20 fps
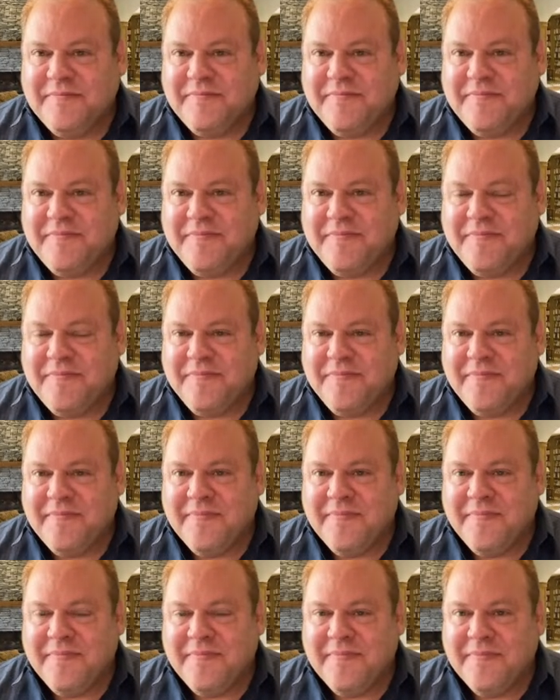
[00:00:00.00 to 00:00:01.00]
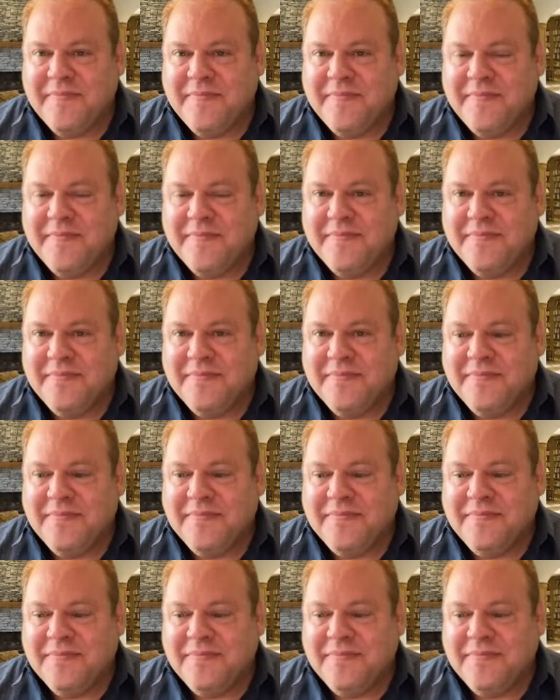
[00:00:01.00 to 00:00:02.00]

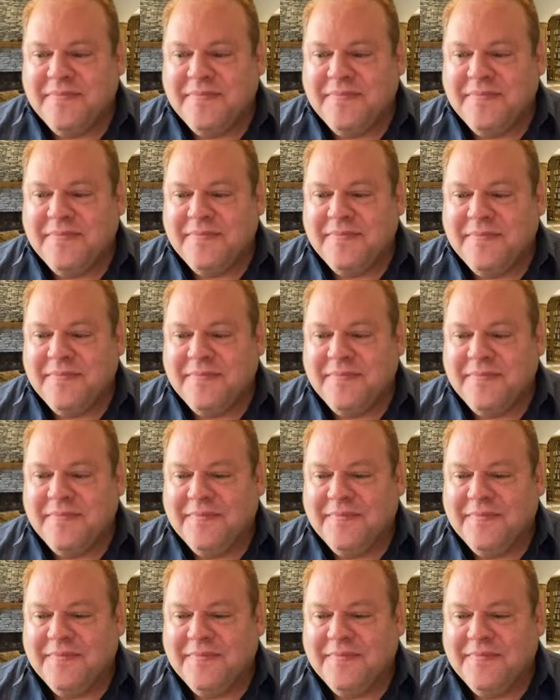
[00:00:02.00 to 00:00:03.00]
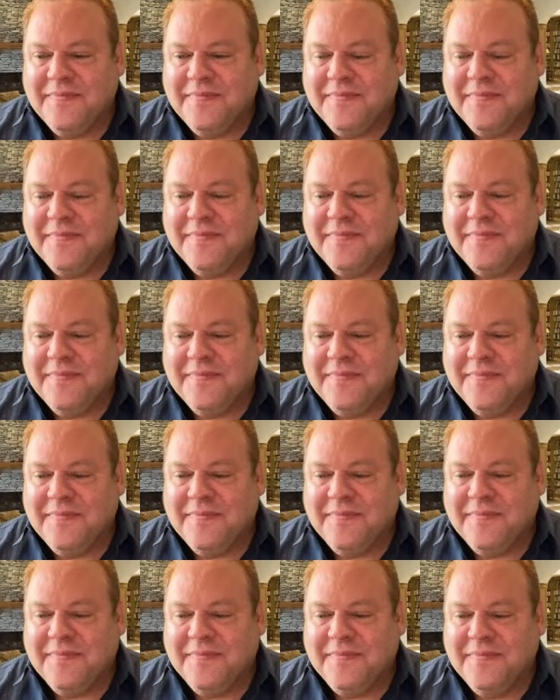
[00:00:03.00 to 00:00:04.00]

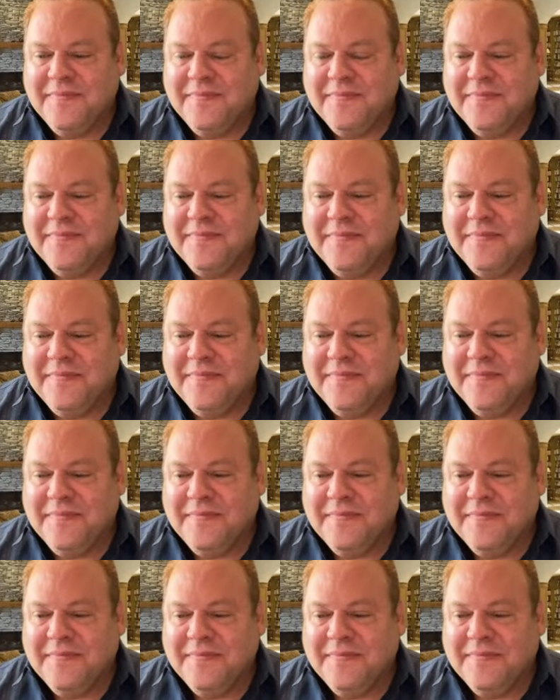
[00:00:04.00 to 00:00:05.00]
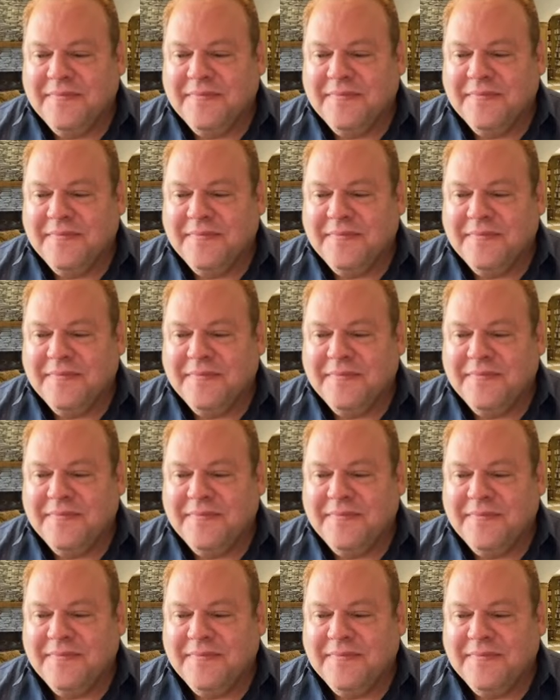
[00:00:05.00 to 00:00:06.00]

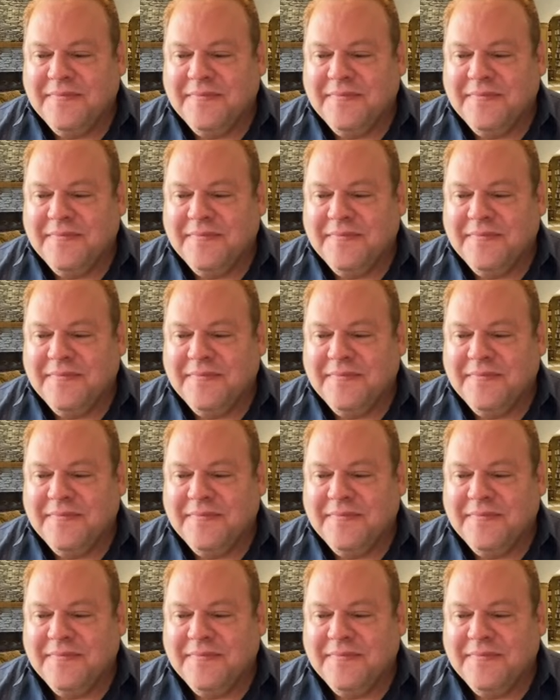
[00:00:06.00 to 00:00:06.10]
The person shown says nothing.